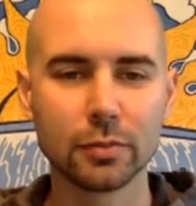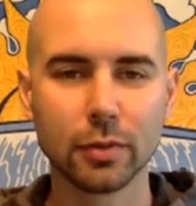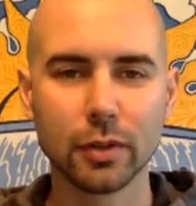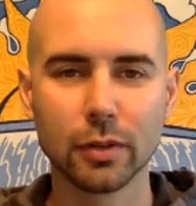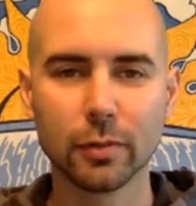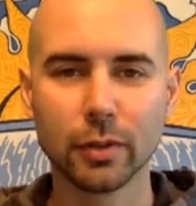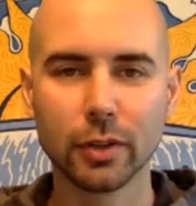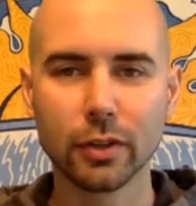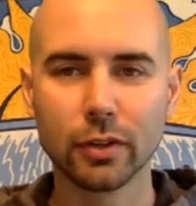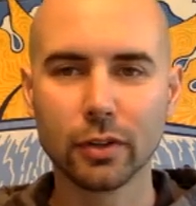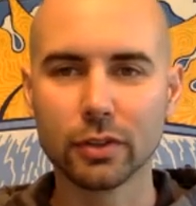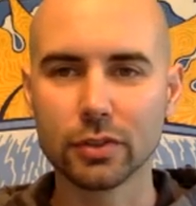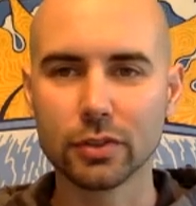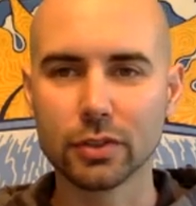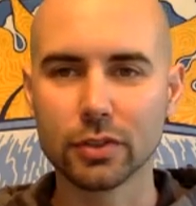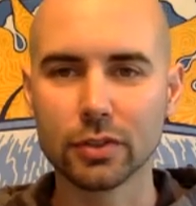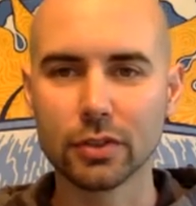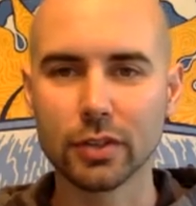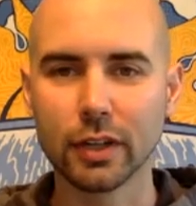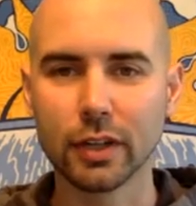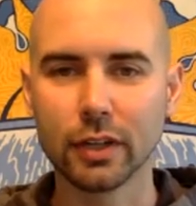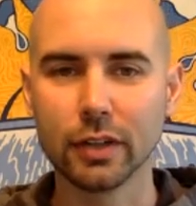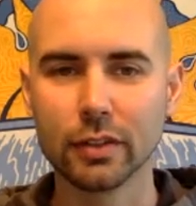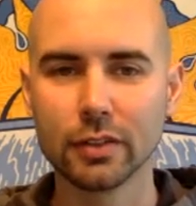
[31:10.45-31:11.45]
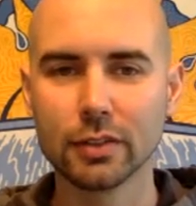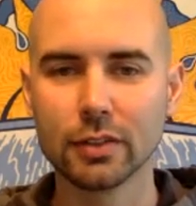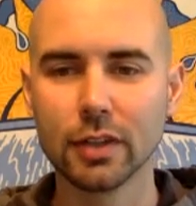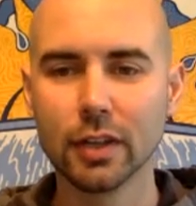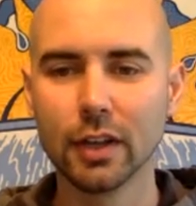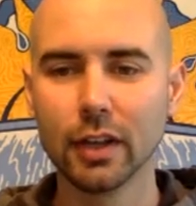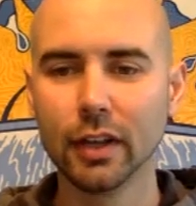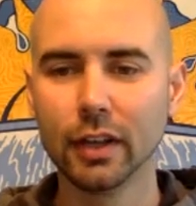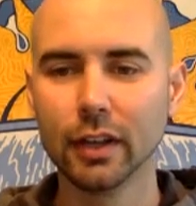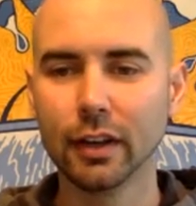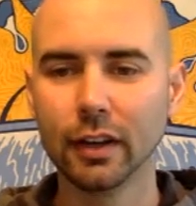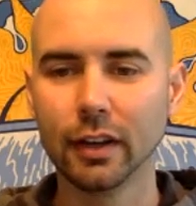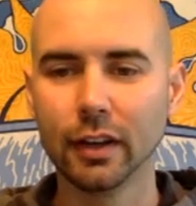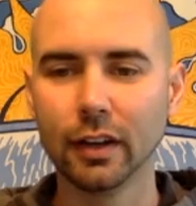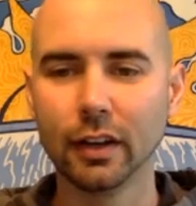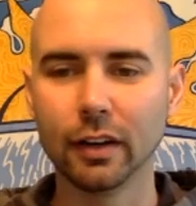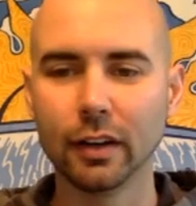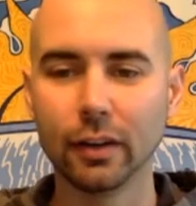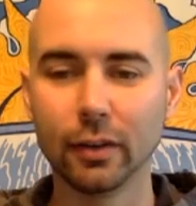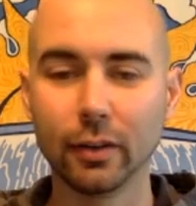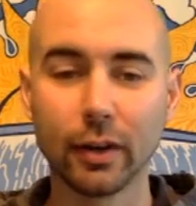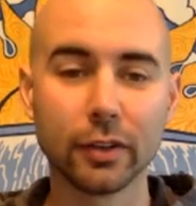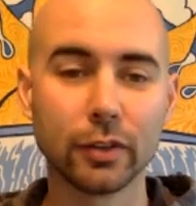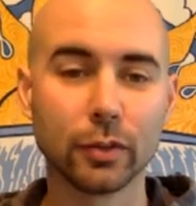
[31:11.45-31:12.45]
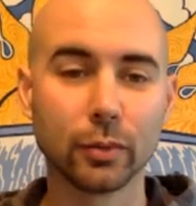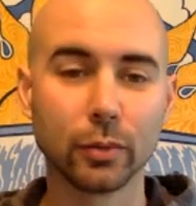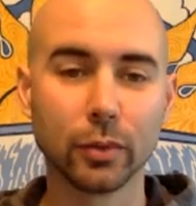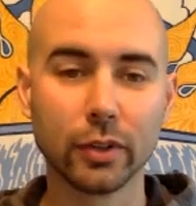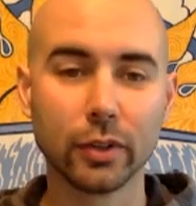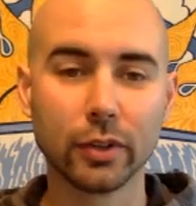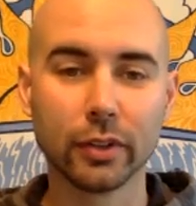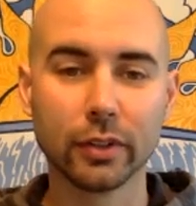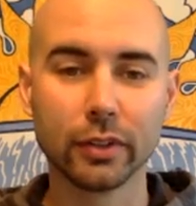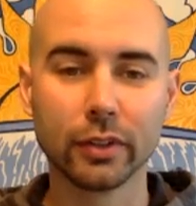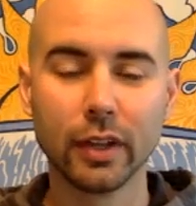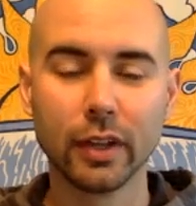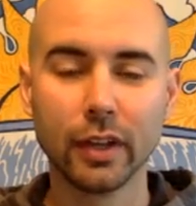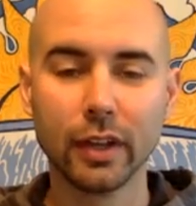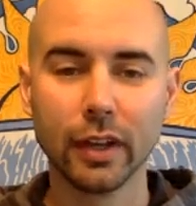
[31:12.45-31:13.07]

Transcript: permaculture centers around the world.